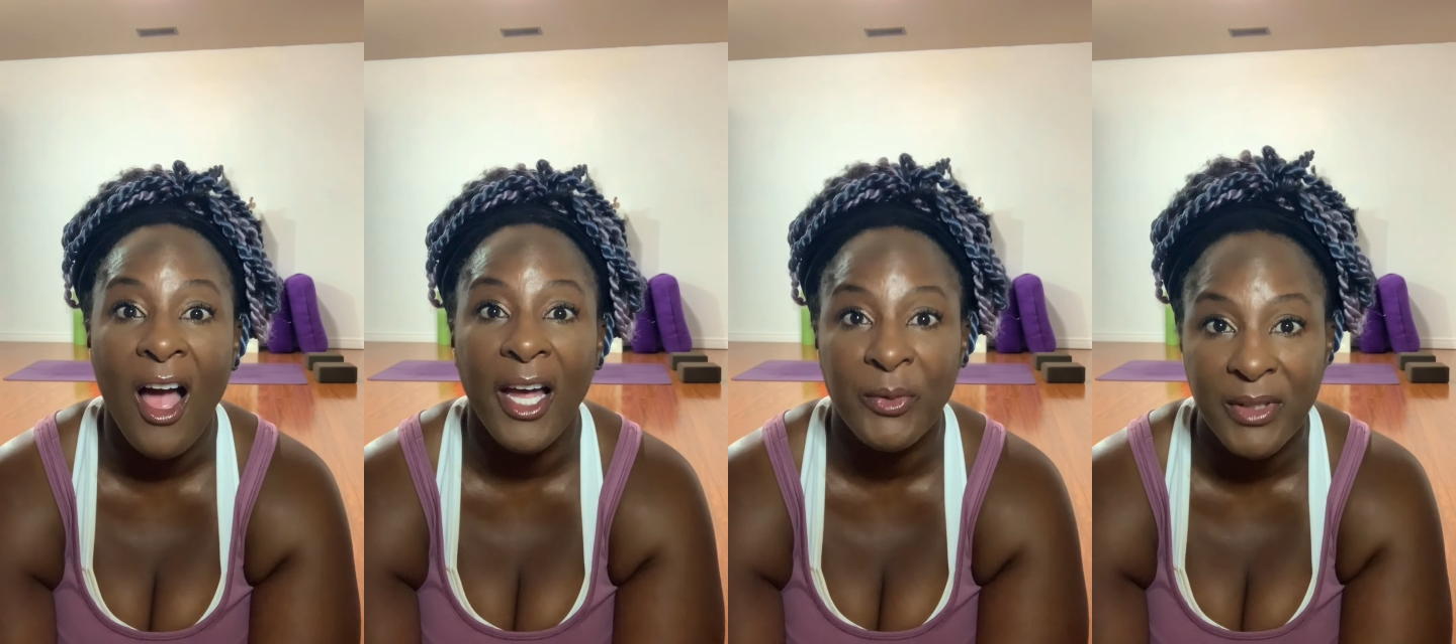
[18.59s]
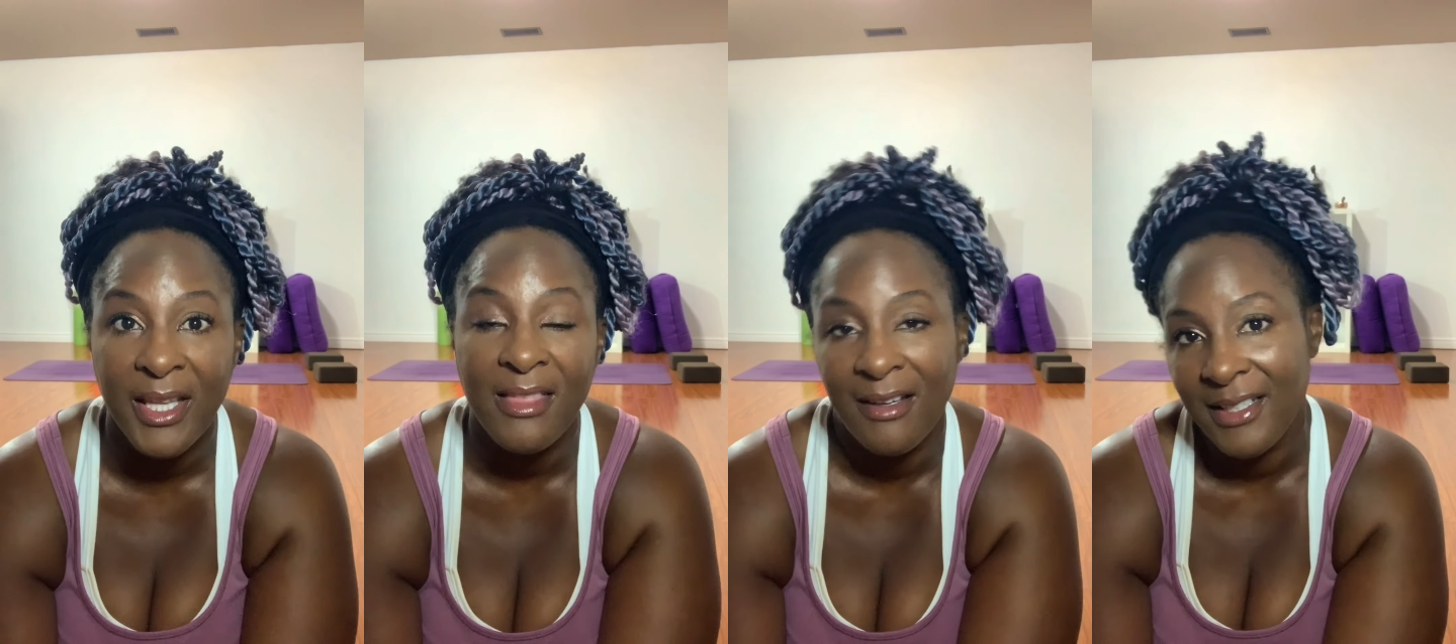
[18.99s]
I
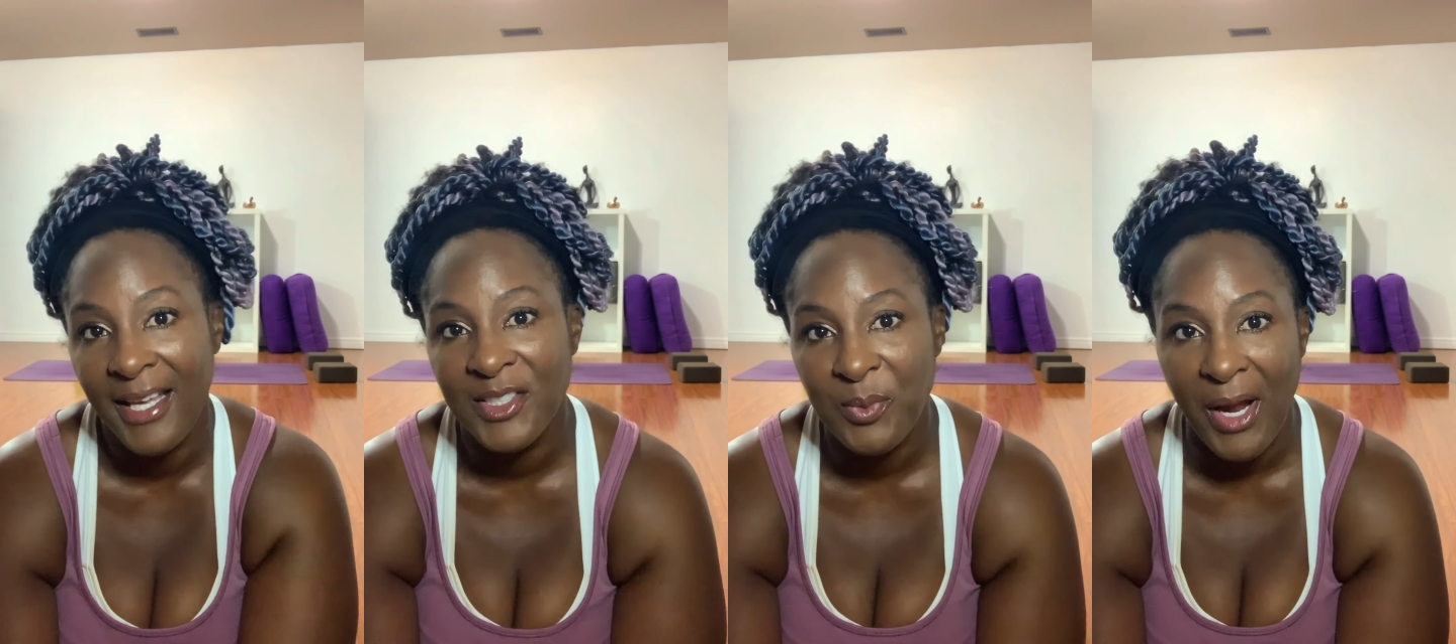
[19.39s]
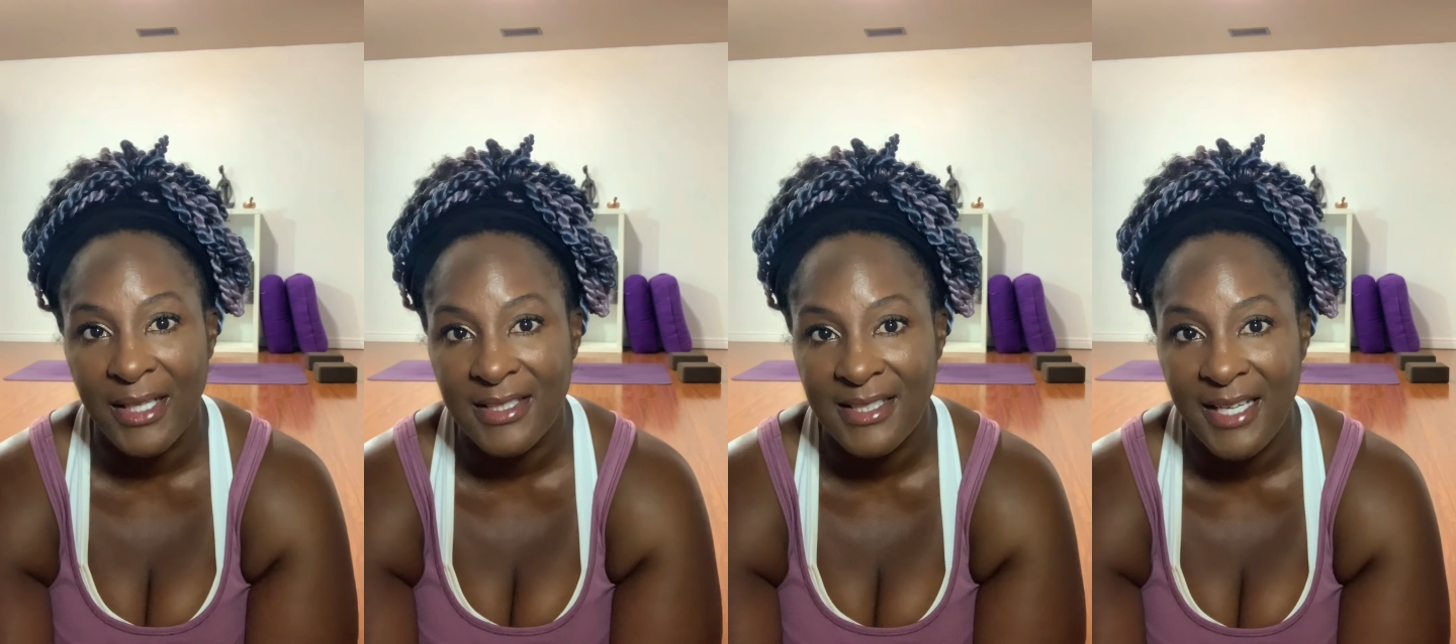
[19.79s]
really thought I had to
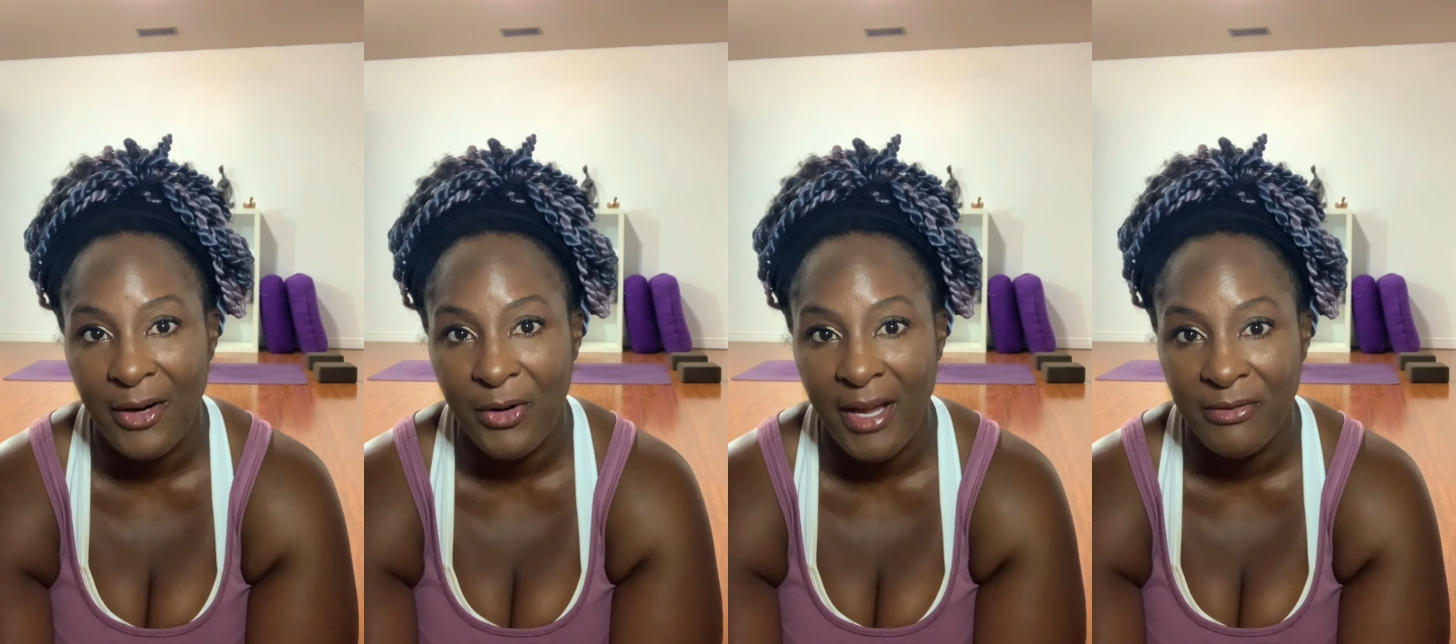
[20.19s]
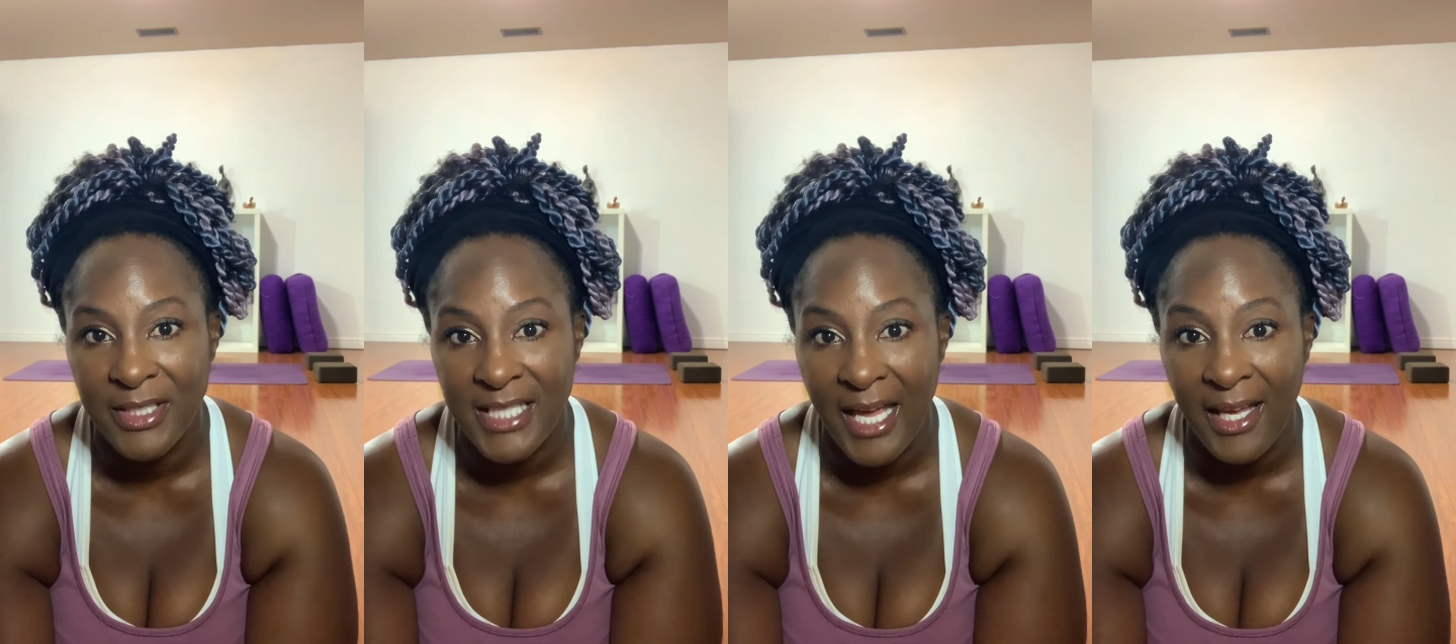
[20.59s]
practice an hour
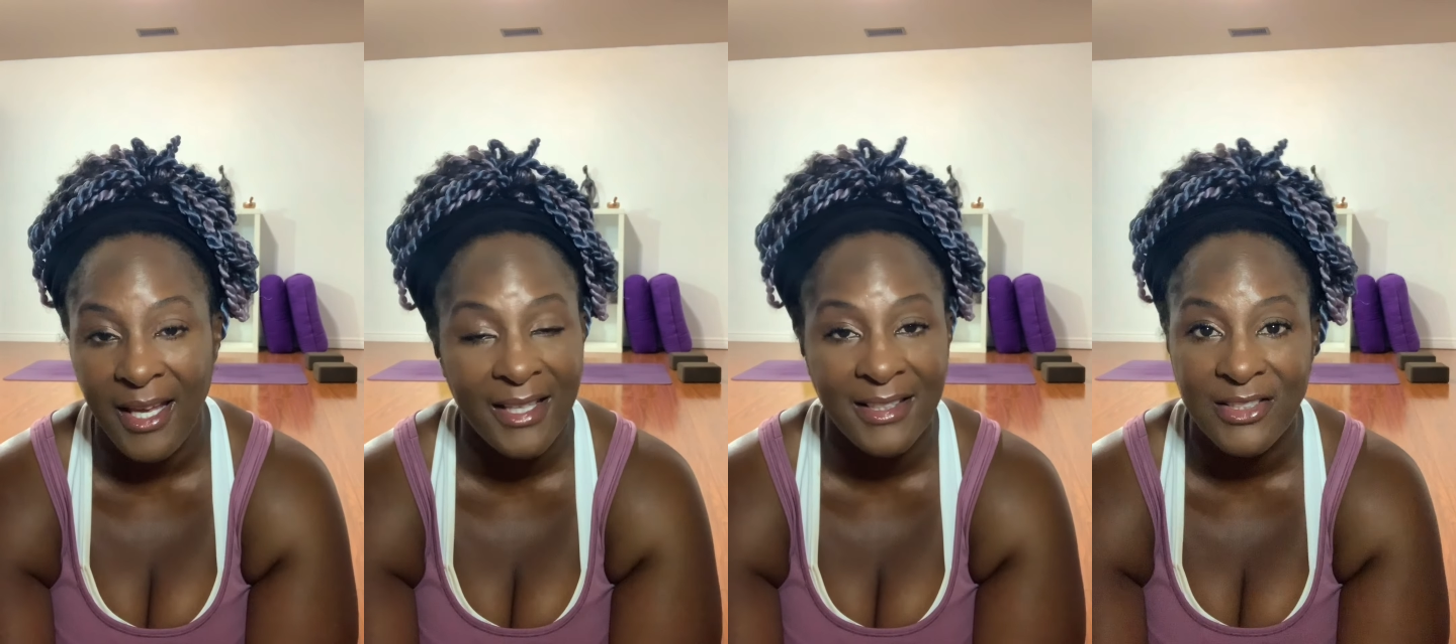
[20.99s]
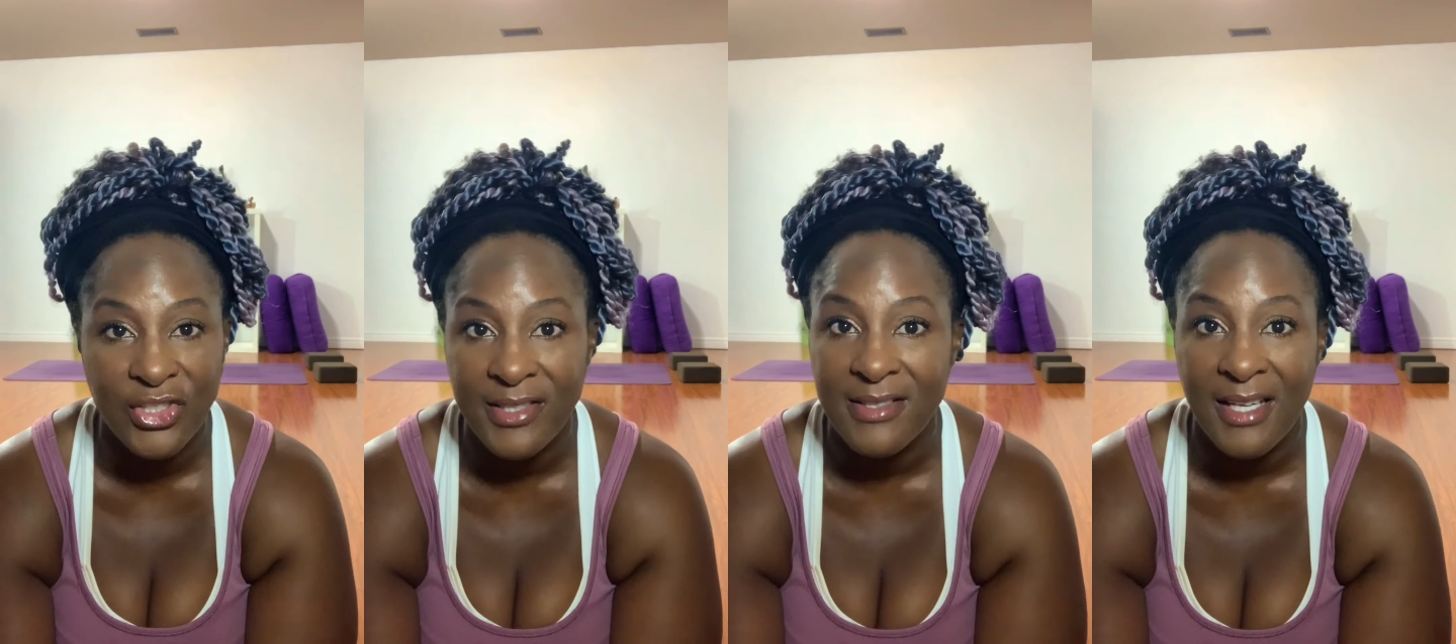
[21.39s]
every day and I
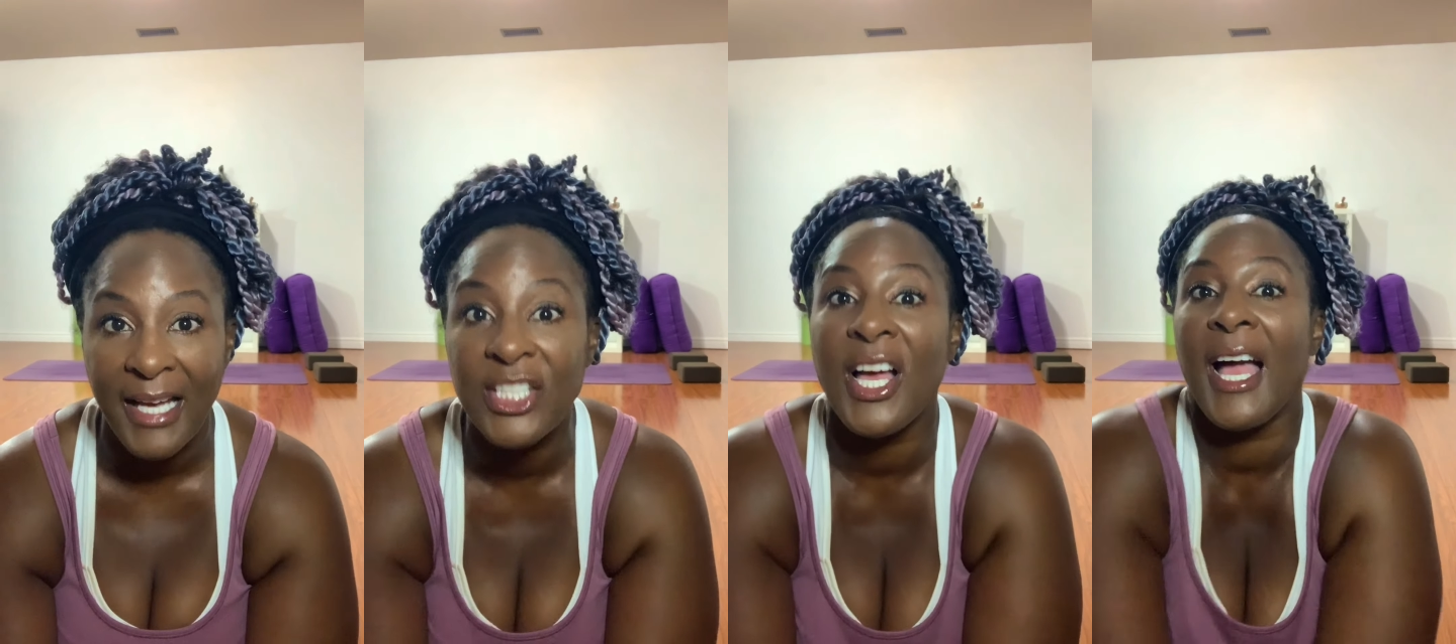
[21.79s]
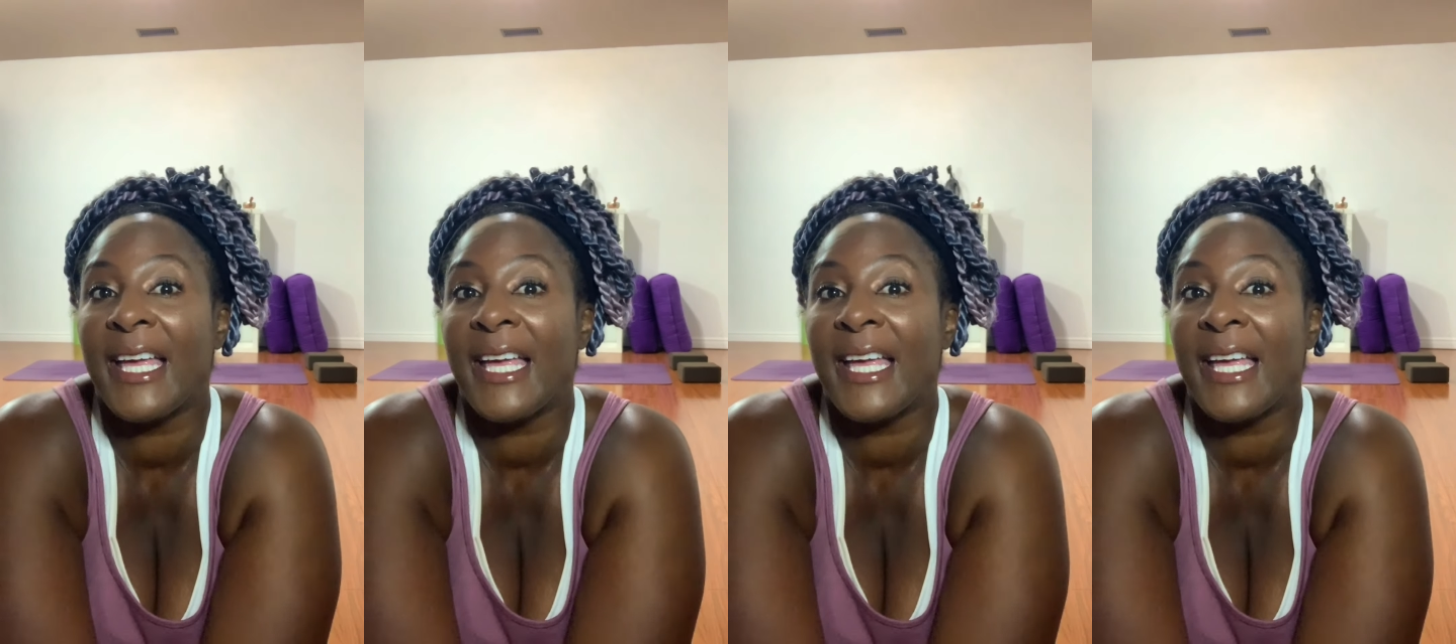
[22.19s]
just, I,